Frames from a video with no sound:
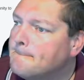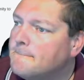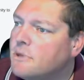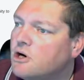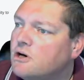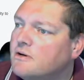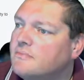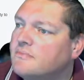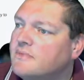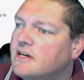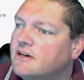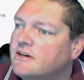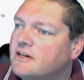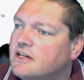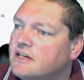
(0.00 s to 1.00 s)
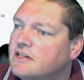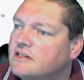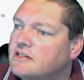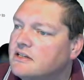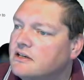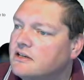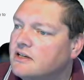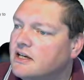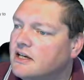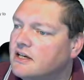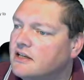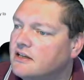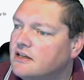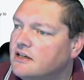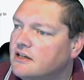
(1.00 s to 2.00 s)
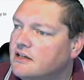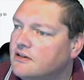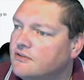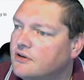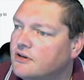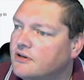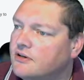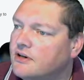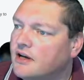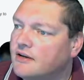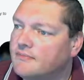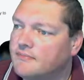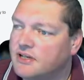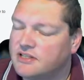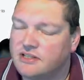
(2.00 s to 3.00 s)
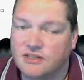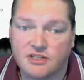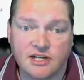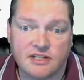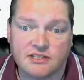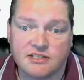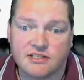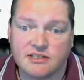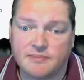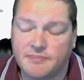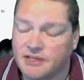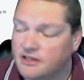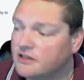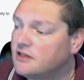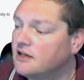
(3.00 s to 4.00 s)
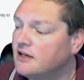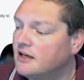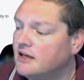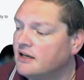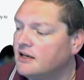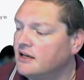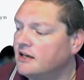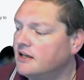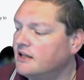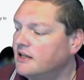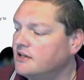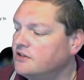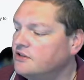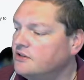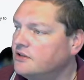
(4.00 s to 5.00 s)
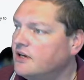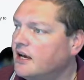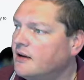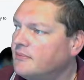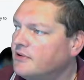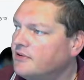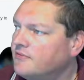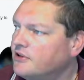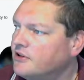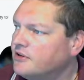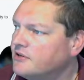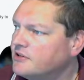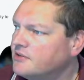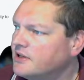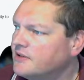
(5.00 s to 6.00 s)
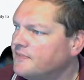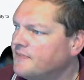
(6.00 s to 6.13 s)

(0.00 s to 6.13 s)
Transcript: boom, there it is. Okay, the cron message has disappeared. And that should happen for you as well.